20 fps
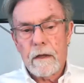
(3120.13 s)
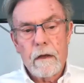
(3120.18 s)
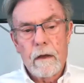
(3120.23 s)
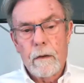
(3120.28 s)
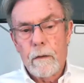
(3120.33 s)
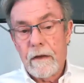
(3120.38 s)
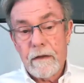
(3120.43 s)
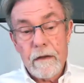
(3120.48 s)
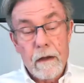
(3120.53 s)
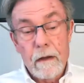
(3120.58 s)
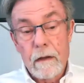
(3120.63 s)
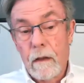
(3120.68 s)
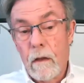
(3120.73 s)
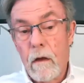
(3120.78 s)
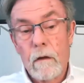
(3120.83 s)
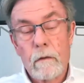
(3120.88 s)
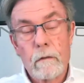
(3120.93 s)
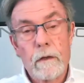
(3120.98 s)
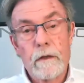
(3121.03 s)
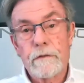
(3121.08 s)
of like I got a
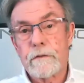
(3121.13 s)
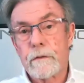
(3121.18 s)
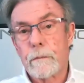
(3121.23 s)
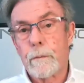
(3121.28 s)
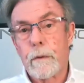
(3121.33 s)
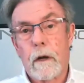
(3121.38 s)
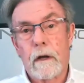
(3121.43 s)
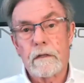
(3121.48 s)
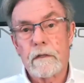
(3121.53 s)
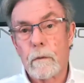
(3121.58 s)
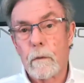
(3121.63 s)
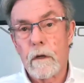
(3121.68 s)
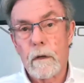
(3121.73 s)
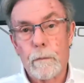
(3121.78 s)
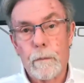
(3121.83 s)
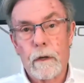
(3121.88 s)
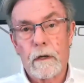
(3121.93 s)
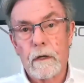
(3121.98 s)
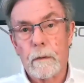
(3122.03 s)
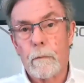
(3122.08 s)
long list of products I want
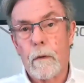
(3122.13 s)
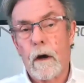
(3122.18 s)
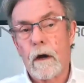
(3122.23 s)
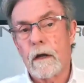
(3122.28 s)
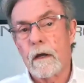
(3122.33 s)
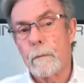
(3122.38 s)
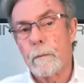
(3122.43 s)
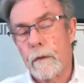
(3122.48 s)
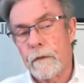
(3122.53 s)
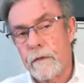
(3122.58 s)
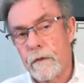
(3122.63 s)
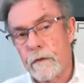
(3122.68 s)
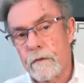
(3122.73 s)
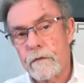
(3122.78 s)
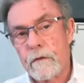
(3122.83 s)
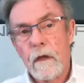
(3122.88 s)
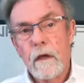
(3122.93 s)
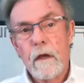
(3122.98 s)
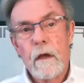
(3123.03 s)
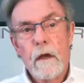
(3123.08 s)
to bring to market. But
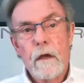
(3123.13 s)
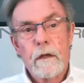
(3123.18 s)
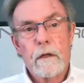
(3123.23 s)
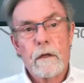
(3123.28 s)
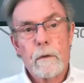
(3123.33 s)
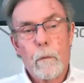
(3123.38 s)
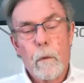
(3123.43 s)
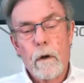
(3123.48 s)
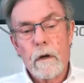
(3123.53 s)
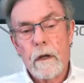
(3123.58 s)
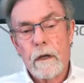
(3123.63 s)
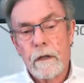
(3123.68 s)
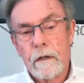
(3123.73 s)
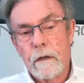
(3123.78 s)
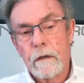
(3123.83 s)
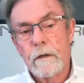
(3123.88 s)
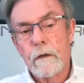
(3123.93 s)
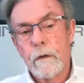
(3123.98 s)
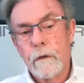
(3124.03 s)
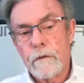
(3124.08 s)
this, you know, what I
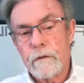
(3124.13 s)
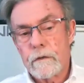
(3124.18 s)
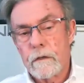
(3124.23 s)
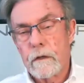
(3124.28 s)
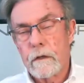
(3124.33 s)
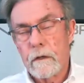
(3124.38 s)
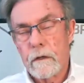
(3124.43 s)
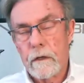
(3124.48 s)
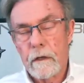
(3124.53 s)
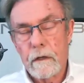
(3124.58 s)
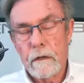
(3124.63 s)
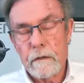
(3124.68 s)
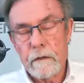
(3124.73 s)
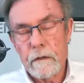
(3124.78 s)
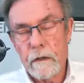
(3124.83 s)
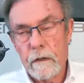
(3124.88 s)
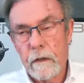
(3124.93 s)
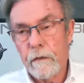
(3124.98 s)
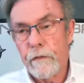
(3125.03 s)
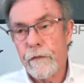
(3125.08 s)
introduced uh,
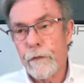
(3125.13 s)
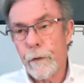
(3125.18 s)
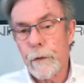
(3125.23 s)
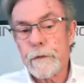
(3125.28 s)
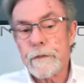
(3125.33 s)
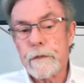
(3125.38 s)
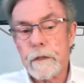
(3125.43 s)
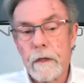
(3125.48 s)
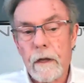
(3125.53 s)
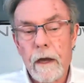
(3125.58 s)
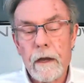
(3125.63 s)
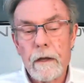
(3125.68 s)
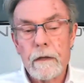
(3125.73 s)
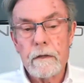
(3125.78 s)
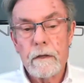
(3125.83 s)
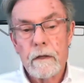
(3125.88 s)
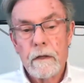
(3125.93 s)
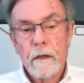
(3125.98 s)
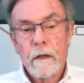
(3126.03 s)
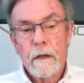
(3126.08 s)
Thursday
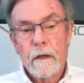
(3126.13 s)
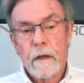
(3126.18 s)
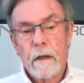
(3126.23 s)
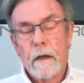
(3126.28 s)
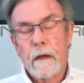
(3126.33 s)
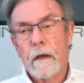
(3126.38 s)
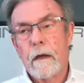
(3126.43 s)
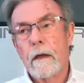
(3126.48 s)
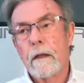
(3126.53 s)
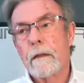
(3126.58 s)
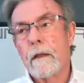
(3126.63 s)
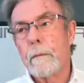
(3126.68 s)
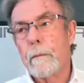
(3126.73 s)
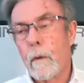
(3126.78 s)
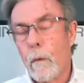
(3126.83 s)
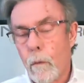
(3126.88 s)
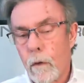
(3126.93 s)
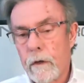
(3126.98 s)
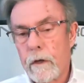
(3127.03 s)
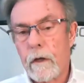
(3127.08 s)
night, uh, I've
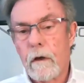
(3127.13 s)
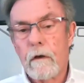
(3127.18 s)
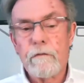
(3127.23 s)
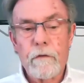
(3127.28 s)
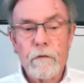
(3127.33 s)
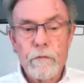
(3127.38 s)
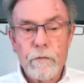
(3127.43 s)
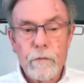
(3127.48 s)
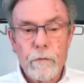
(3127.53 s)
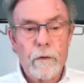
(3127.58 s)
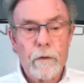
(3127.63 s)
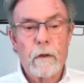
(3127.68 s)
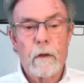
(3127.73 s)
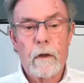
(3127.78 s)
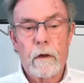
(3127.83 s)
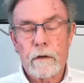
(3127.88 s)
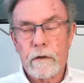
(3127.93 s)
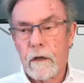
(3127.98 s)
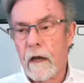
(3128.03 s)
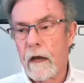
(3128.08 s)
been working on for a very
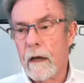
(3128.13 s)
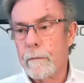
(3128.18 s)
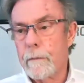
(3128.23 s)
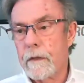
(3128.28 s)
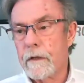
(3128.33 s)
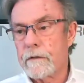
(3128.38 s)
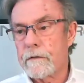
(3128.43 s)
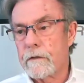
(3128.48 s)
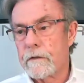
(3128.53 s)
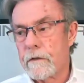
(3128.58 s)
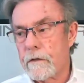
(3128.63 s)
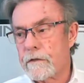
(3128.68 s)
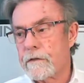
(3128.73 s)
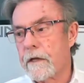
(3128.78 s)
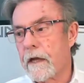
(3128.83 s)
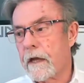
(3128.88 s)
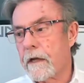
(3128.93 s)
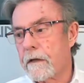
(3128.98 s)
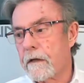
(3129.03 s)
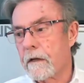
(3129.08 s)
long time. It's just
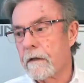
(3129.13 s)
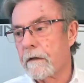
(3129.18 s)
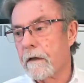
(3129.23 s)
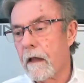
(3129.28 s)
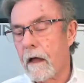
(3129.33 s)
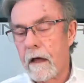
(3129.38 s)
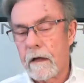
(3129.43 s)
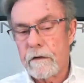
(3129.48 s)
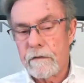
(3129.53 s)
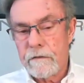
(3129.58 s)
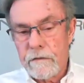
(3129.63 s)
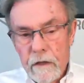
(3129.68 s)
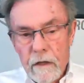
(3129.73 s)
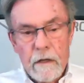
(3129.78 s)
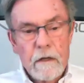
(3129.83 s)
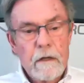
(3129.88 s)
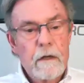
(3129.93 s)
taken a lot of